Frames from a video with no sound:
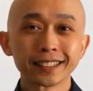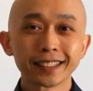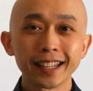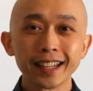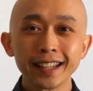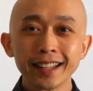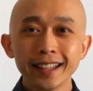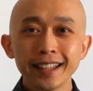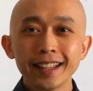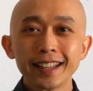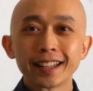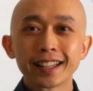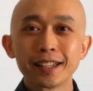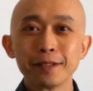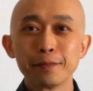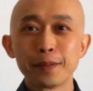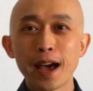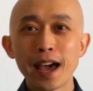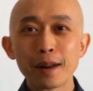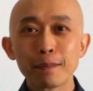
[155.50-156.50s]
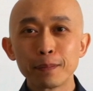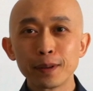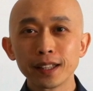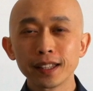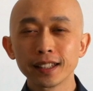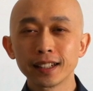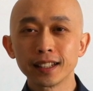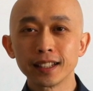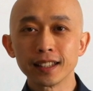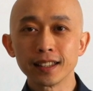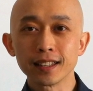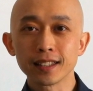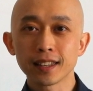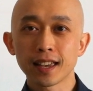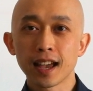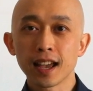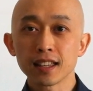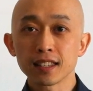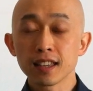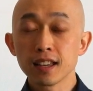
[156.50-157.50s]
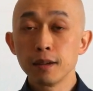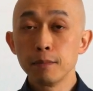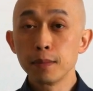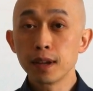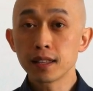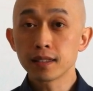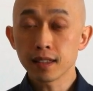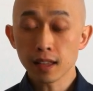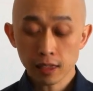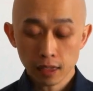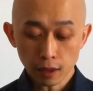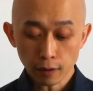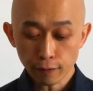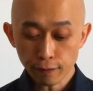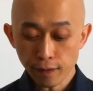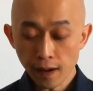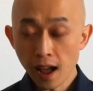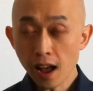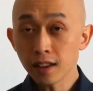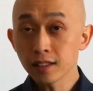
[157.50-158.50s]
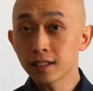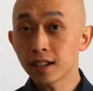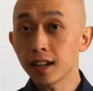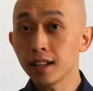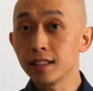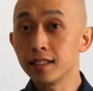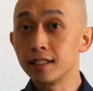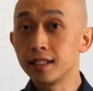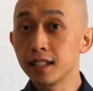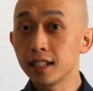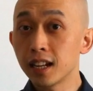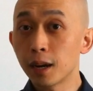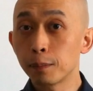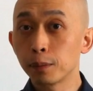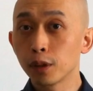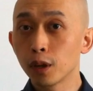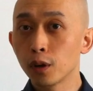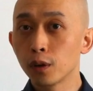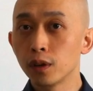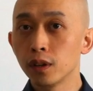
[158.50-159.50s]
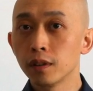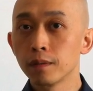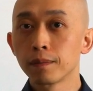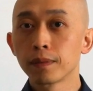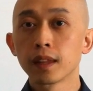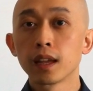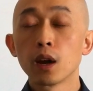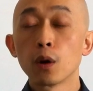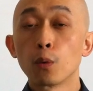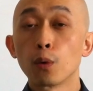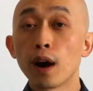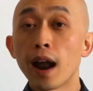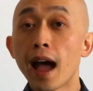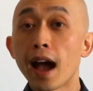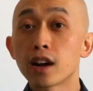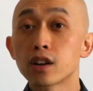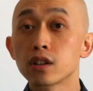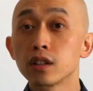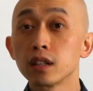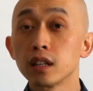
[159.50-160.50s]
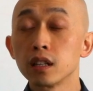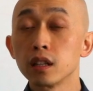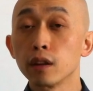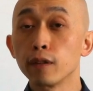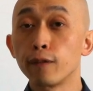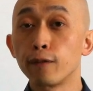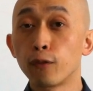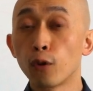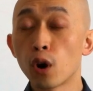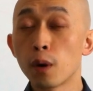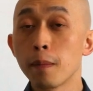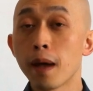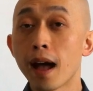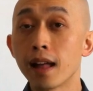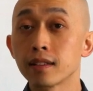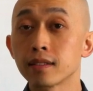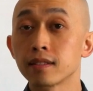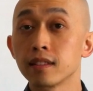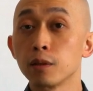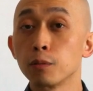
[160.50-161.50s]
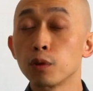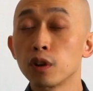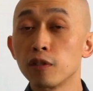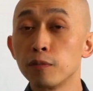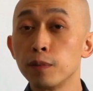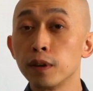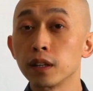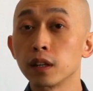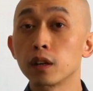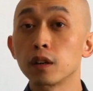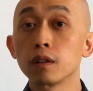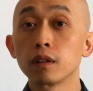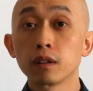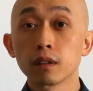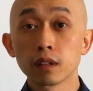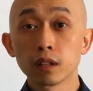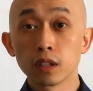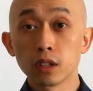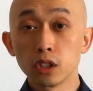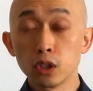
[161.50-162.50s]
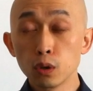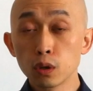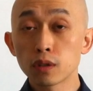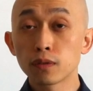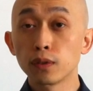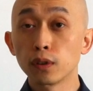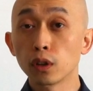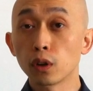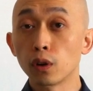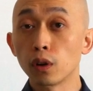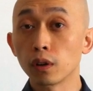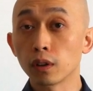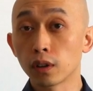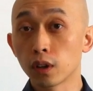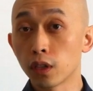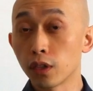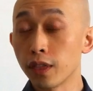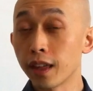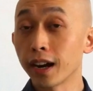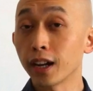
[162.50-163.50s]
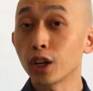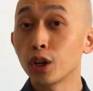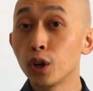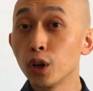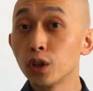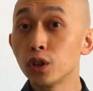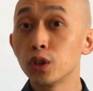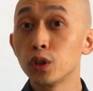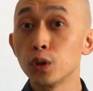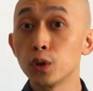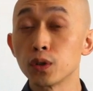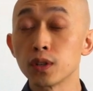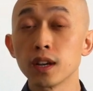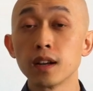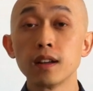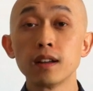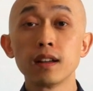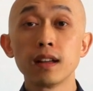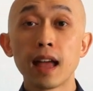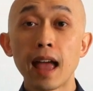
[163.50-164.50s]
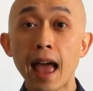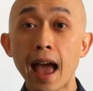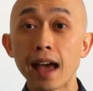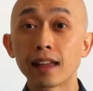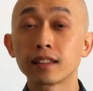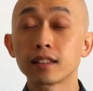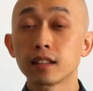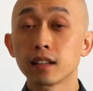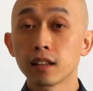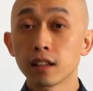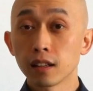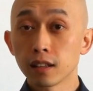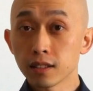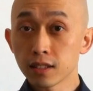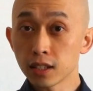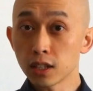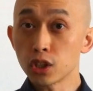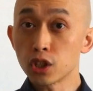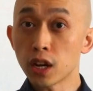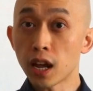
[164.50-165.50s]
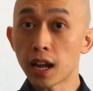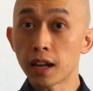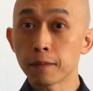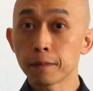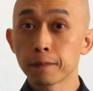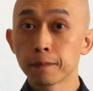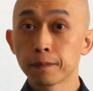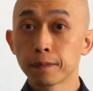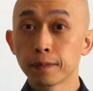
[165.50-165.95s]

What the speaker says: Okay? Compatibility in this case means that the files that I did upload were actually in the formats that would have been useful or that I could use at CJ.